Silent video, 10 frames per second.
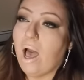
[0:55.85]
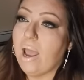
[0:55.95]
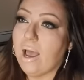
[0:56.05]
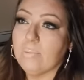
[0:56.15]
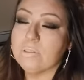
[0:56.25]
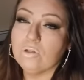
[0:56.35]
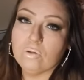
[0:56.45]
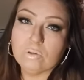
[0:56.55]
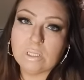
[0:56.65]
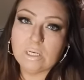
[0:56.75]
I
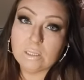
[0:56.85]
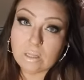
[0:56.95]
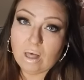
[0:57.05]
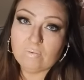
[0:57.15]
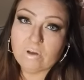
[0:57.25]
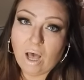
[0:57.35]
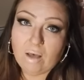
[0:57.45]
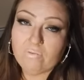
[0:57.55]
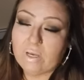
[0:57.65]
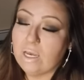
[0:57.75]
absolutely love
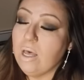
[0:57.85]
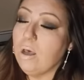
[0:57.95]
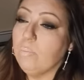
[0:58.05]
coffee,